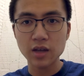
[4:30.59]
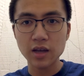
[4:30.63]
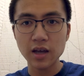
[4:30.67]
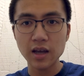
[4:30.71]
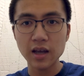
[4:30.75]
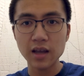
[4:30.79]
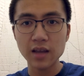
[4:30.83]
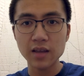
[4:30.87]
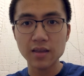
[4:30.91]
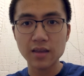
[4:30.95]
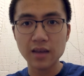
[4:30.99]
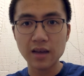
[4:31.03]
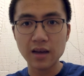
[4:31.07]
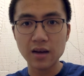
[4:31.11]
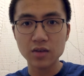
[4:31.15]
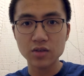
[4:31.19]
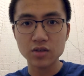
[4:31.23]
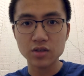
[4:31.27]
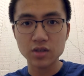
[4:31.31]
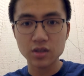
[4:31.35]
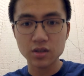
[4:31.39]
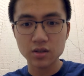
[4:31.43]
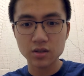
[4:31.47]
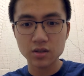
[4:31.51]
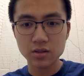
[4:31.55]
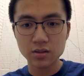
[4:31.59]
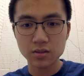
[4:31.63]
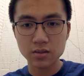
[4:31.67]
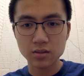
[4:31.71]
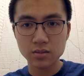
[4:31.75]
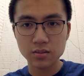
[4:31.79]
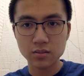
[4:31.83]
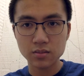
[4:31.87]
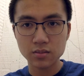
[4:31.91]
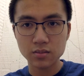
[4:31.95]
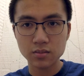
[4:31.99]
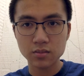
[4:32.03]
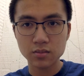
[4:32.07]
8000.
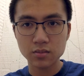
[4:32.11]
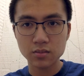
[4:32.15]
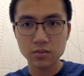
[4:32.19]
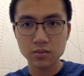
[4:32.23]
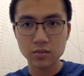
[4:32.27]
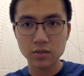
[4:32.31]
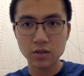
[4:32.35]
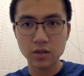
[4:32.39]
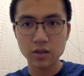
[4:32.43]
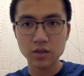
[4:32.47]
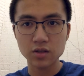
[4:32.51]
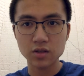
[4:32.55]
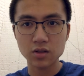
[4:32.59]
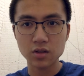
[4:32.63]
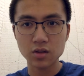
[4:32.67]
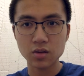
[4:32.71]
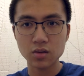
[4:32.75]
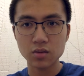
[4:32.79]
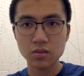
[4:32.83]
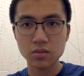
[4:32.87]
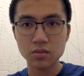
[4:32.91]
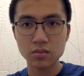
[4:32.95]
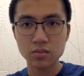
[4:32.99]
Right, so